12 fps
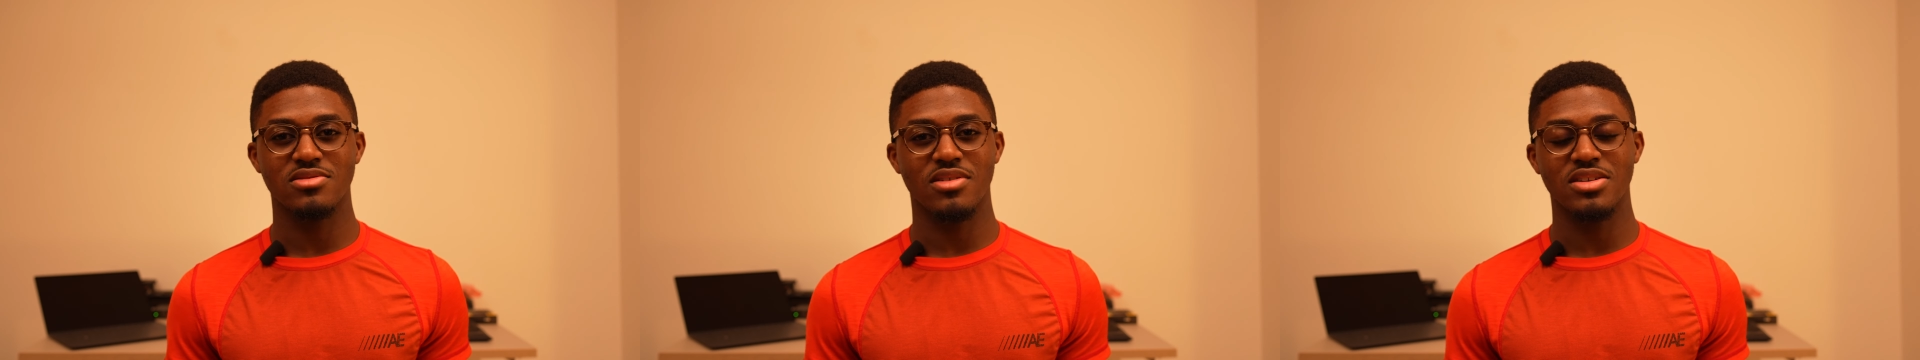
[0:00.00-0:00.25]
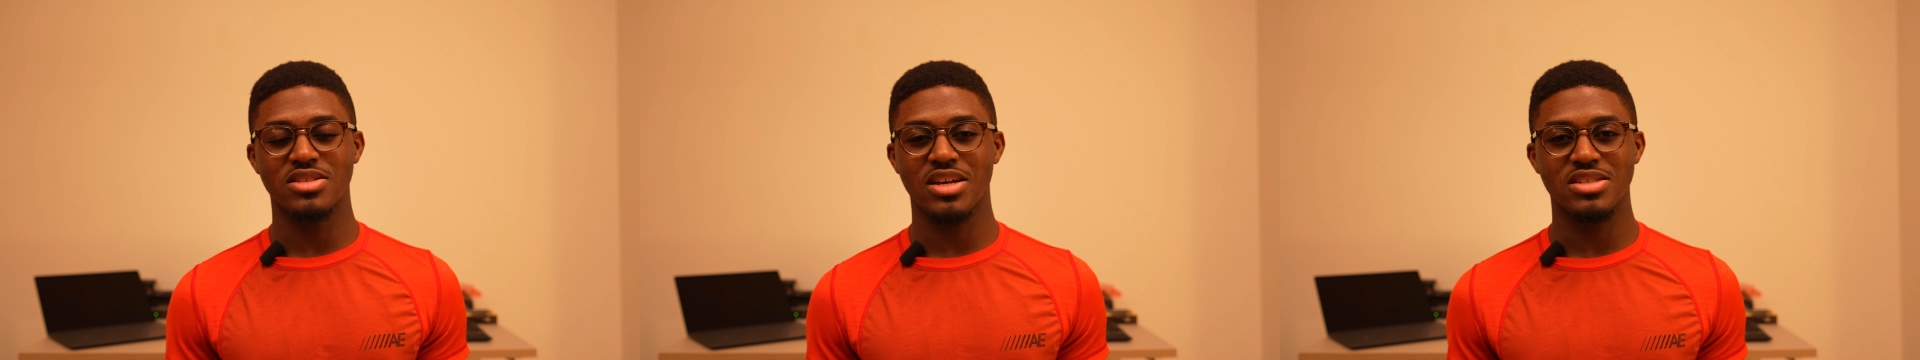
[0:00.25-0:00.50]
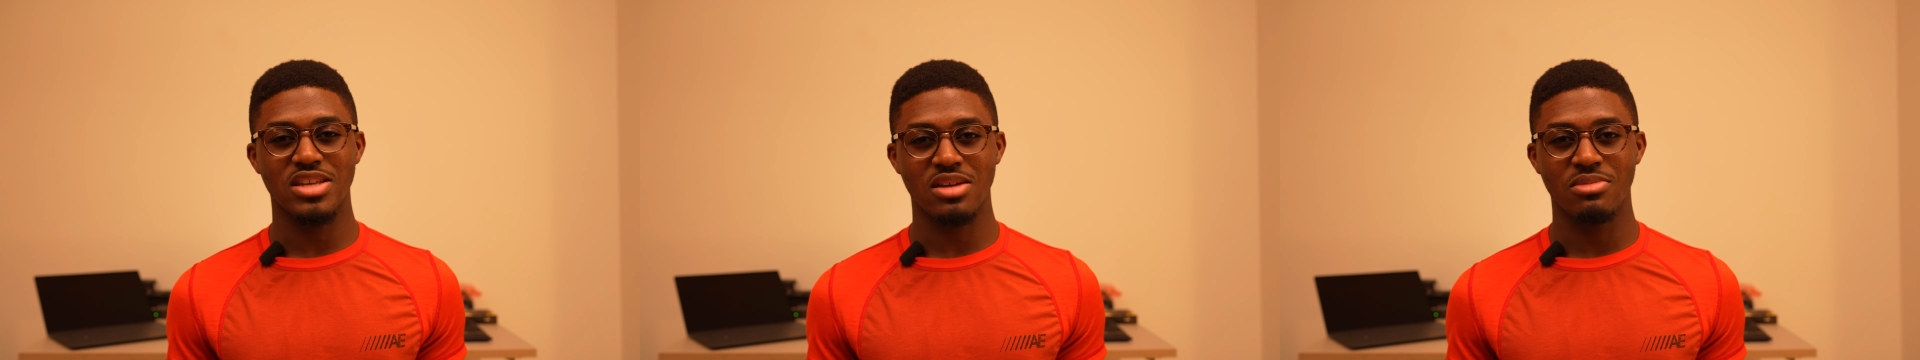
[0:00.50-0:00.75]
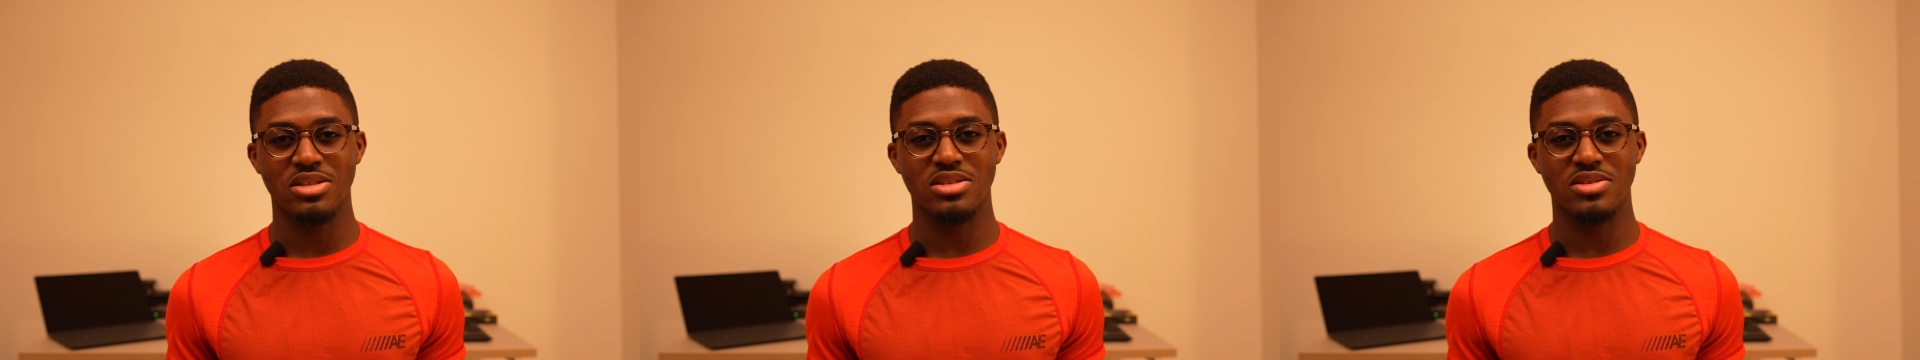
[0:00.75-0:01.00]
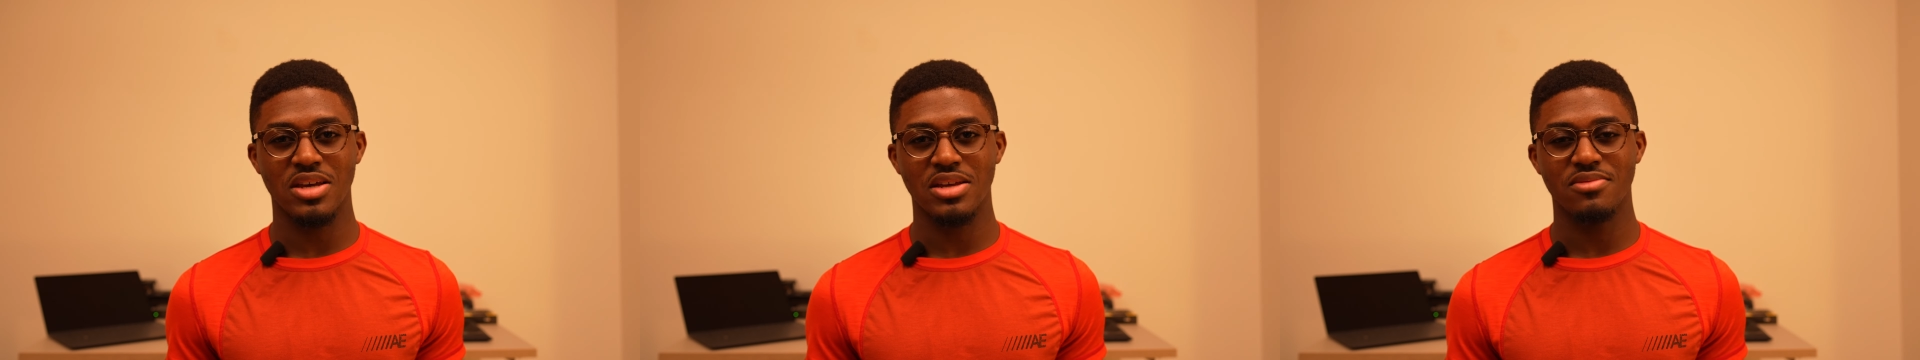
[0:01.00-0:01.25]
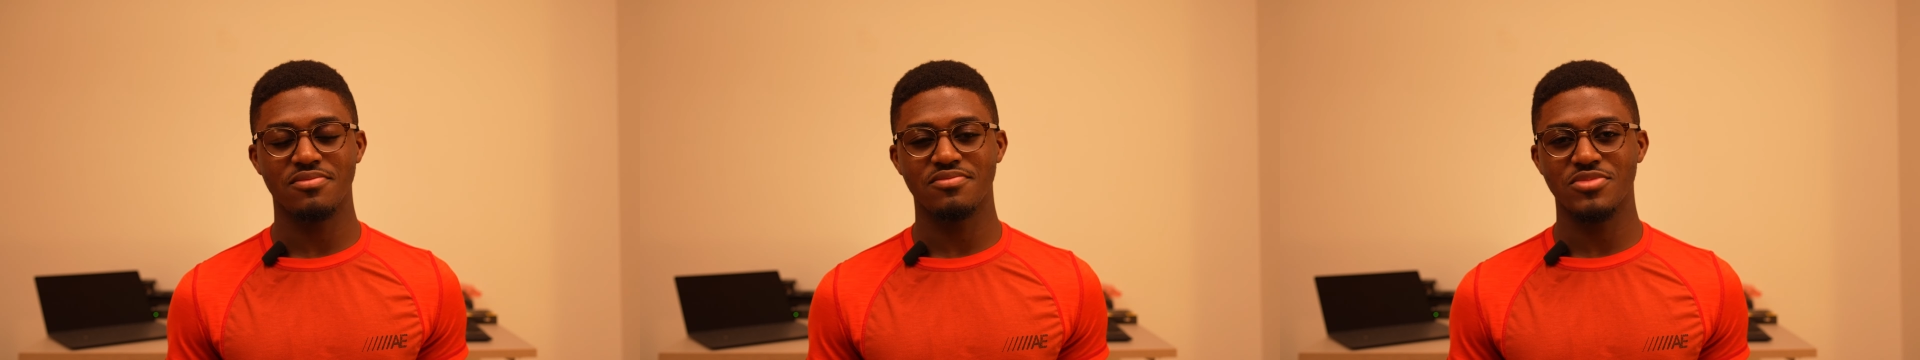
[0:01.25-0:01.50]
It's not segmented
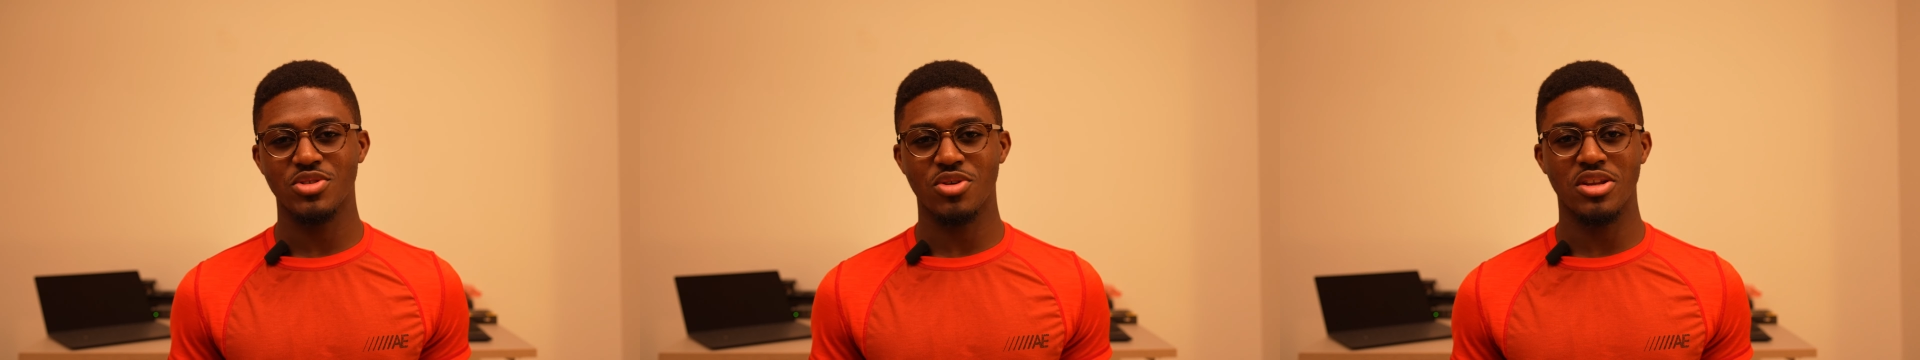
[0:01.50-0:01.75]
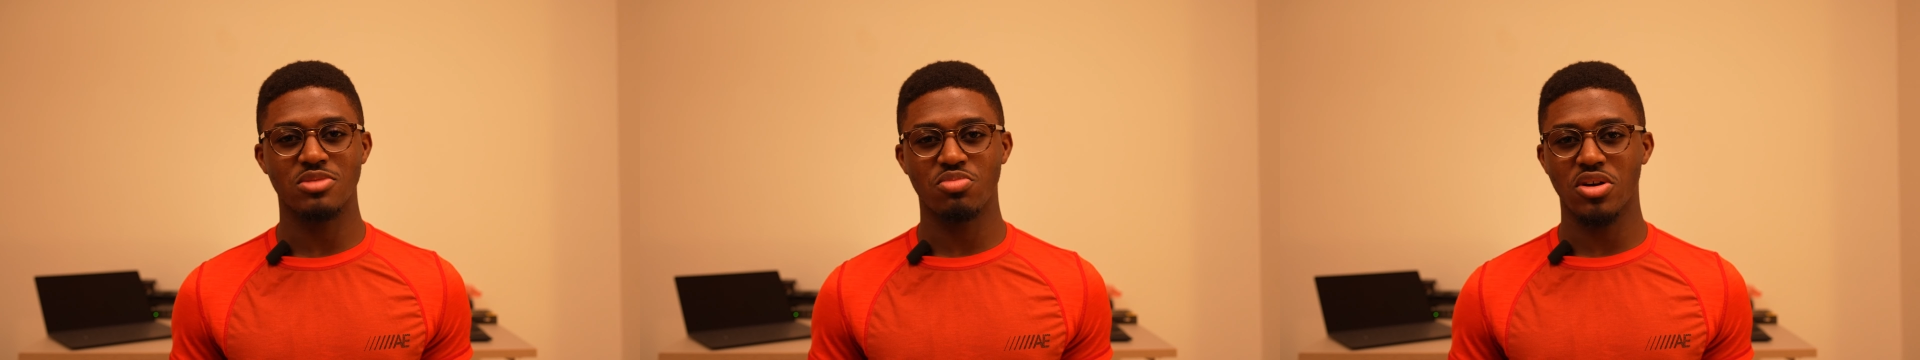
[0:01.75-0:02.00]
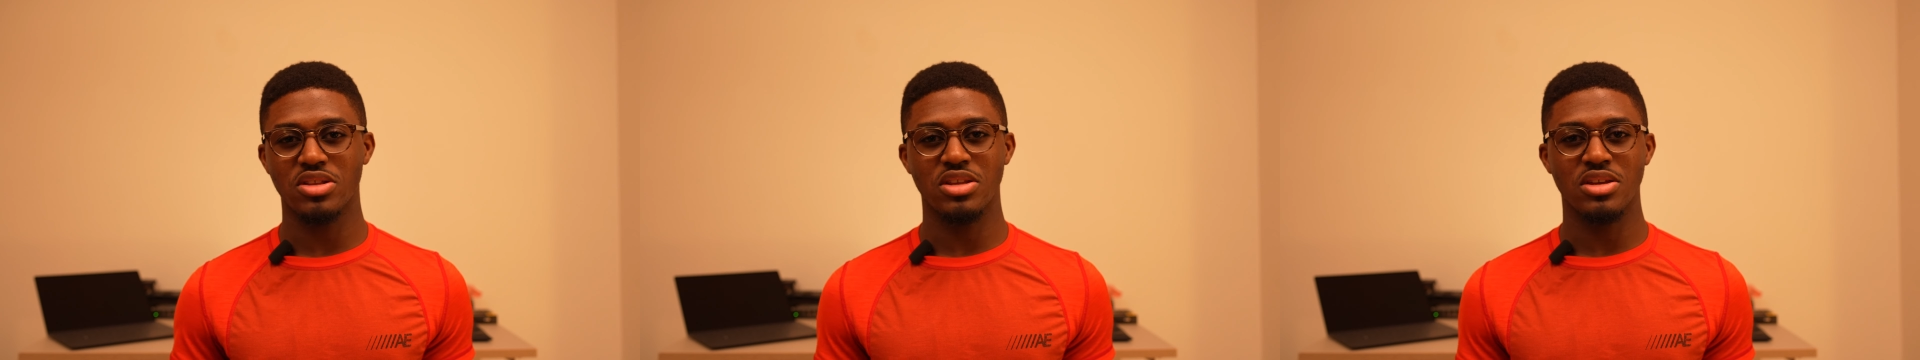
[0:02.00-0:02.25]
yet, so I just plugged it